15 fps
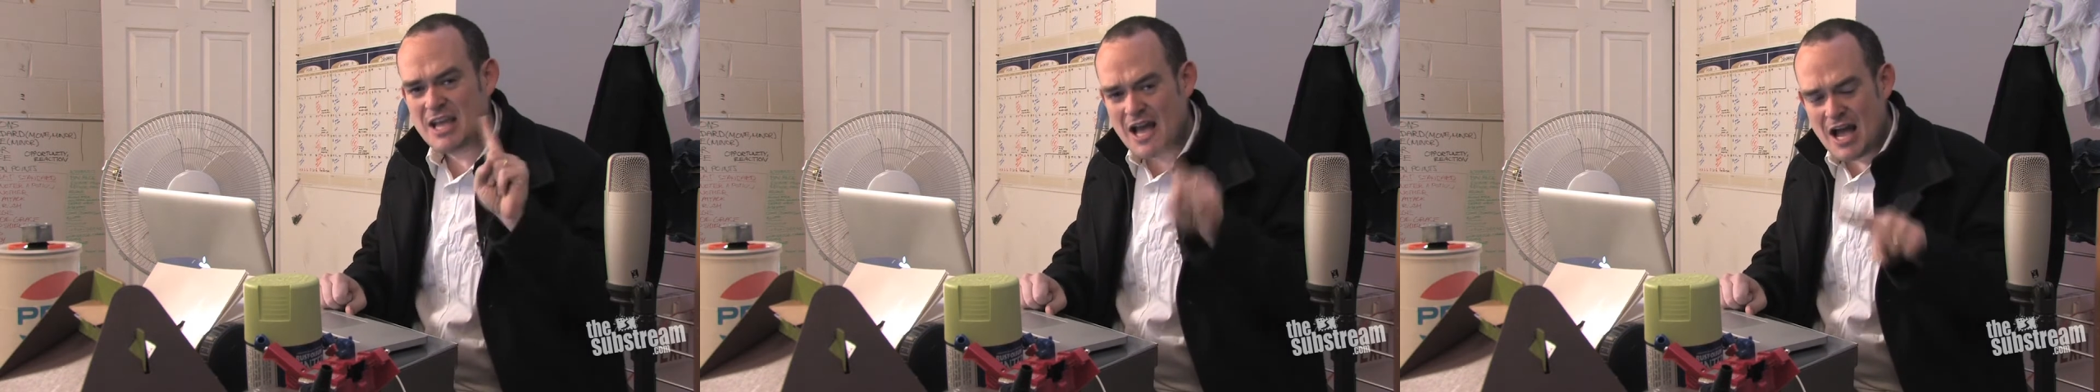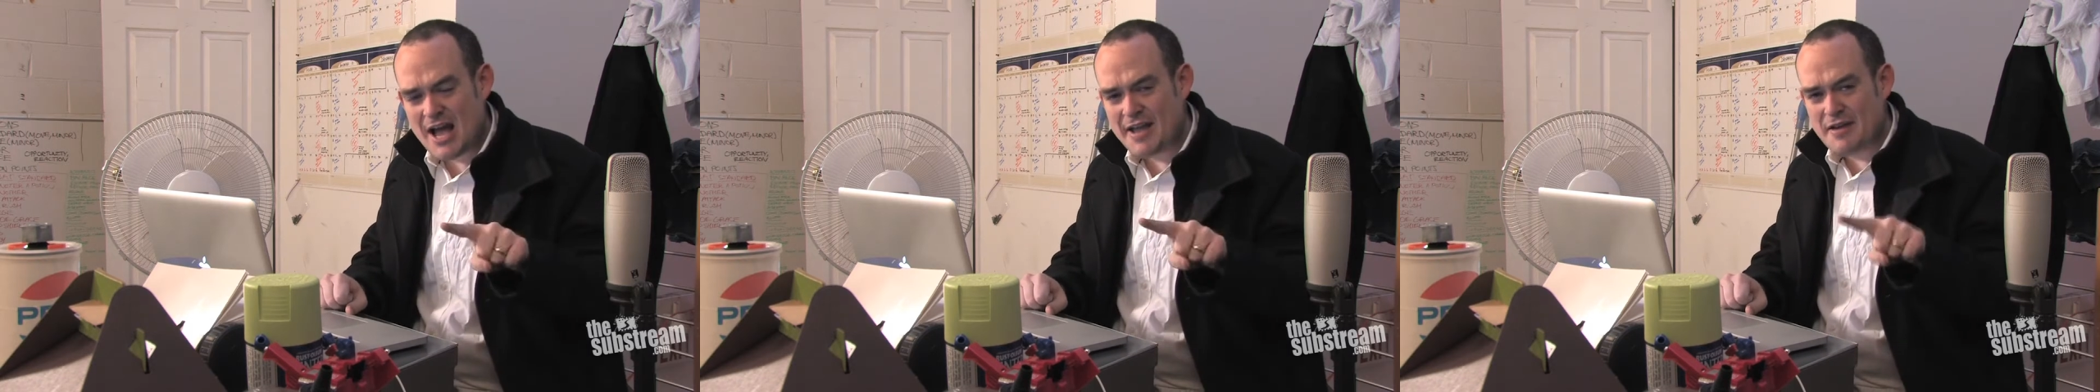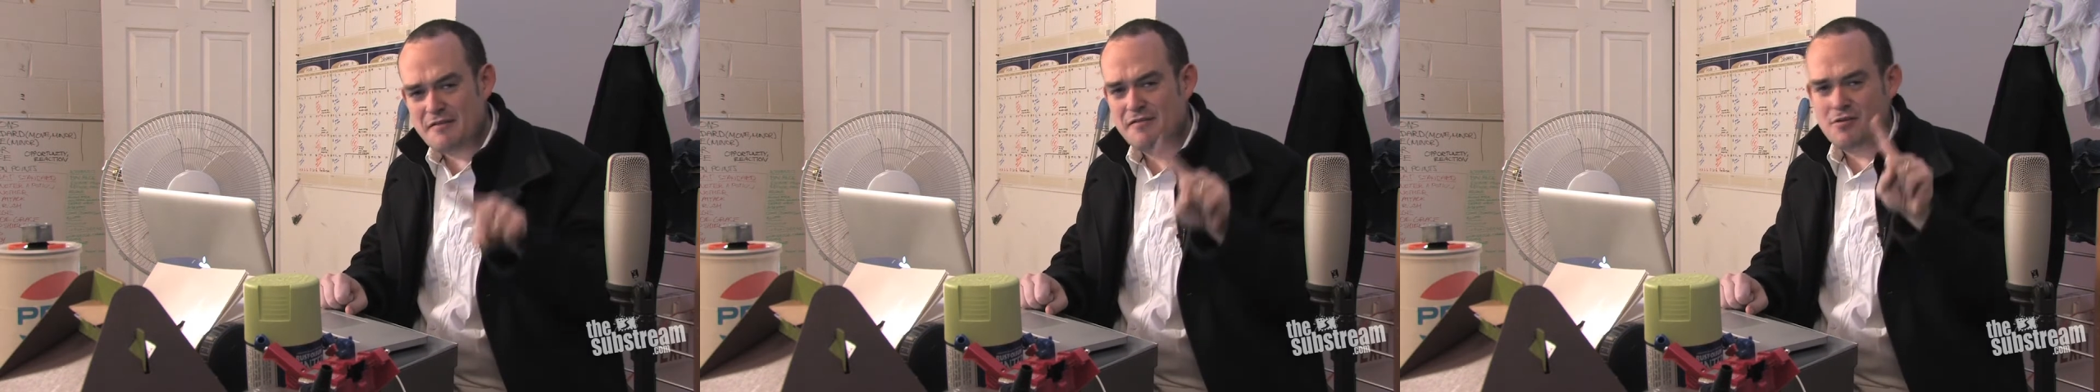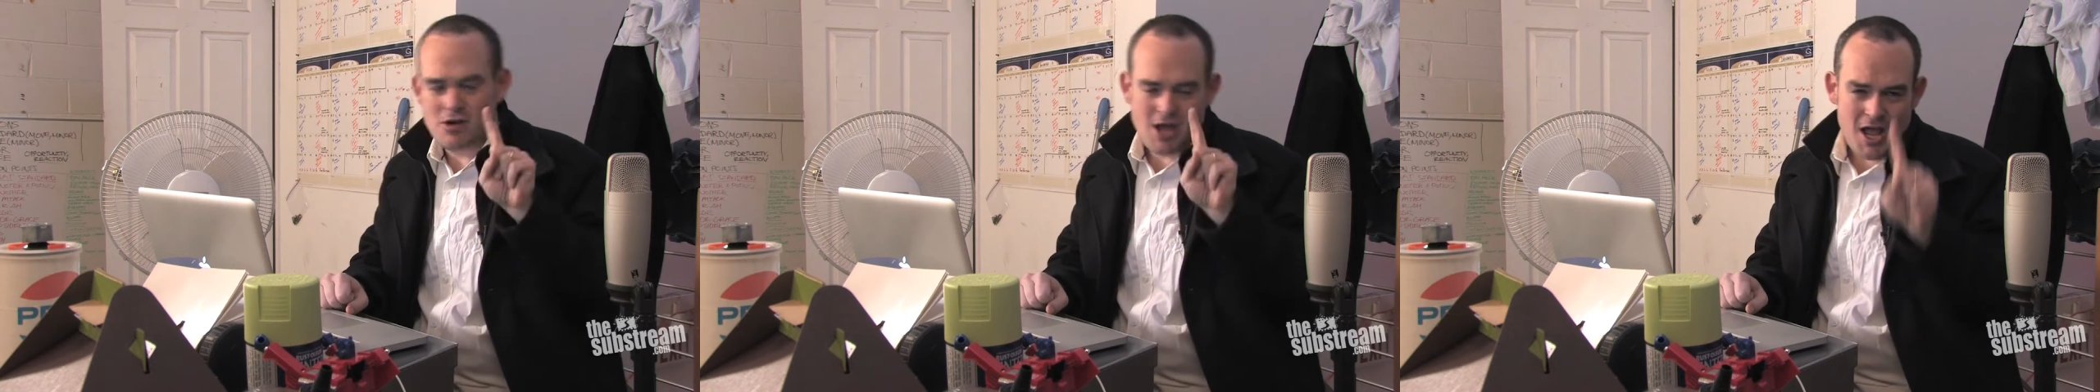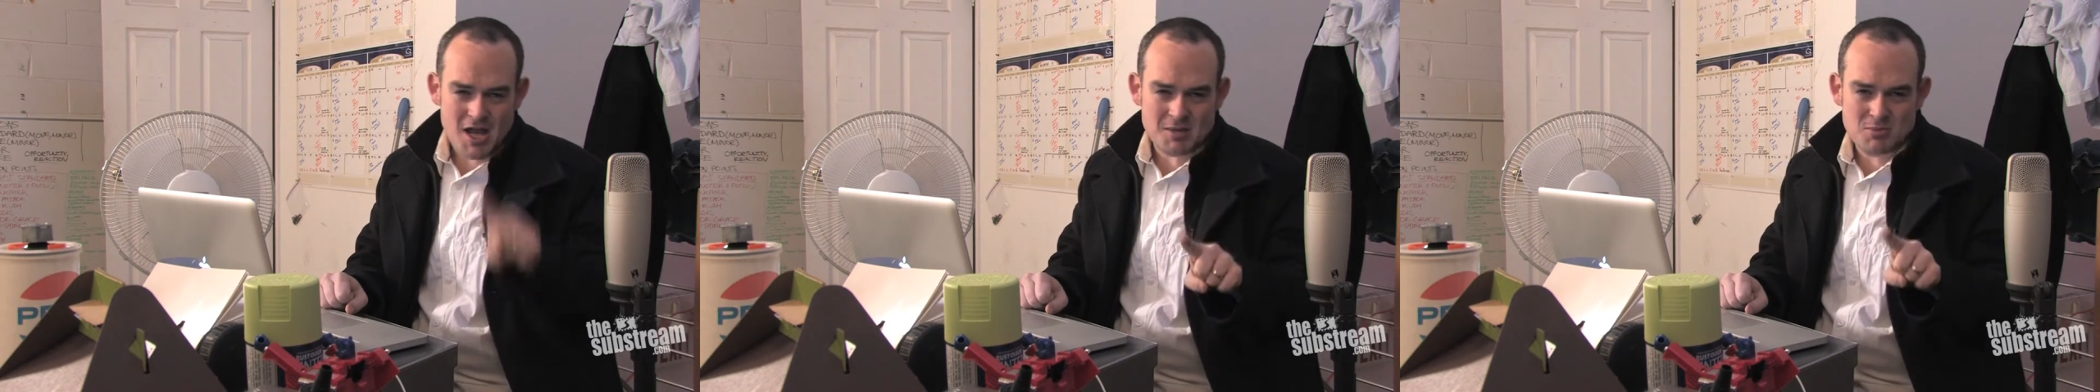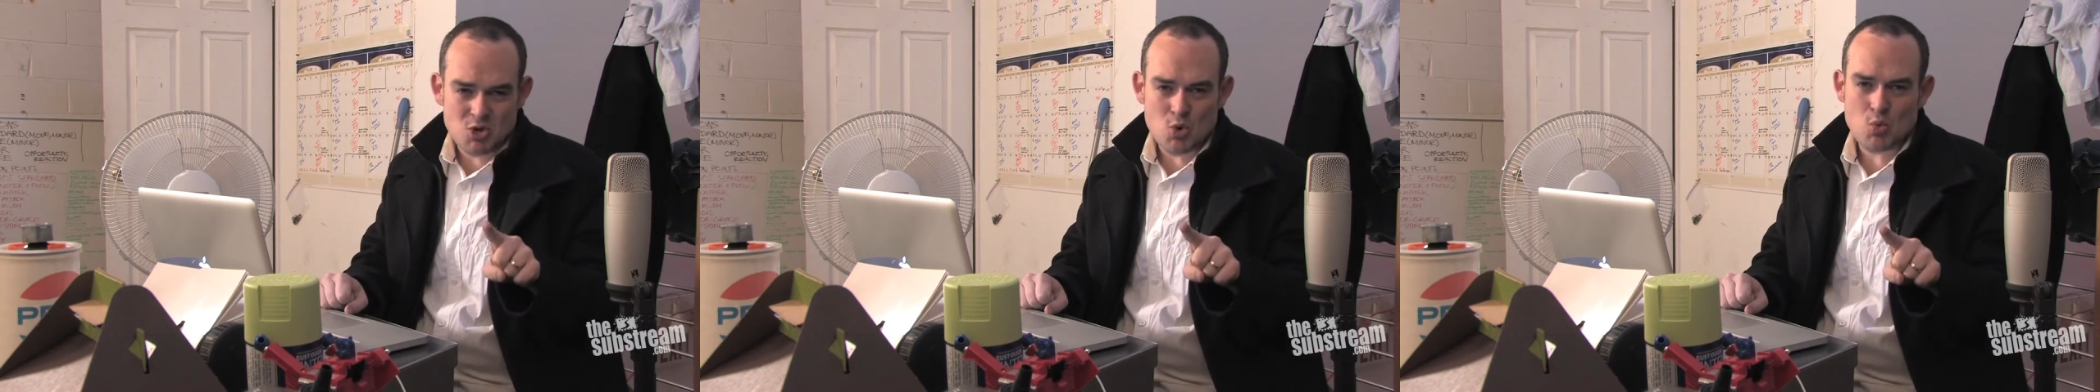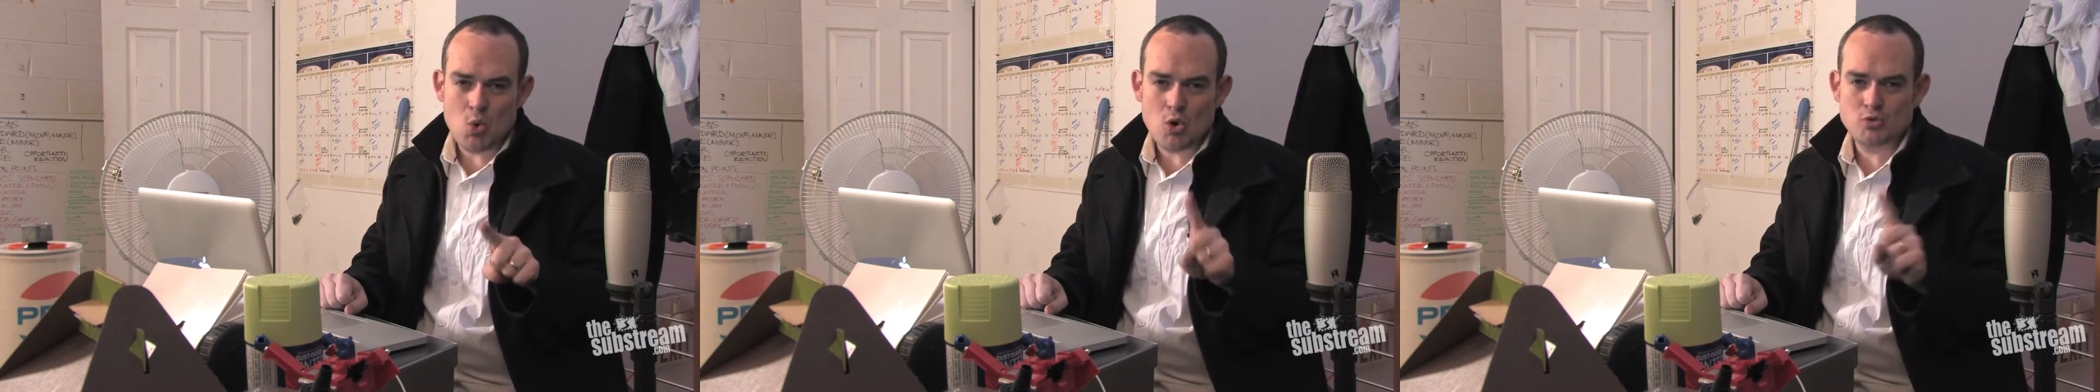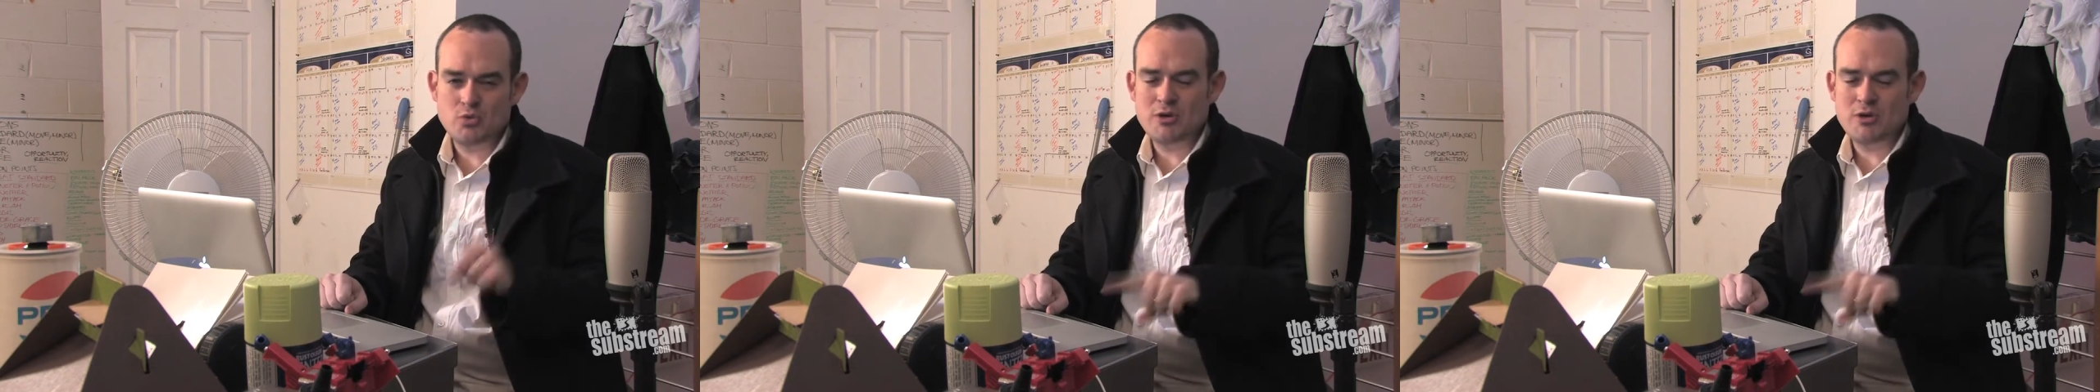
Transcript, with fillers: higher for Academy Award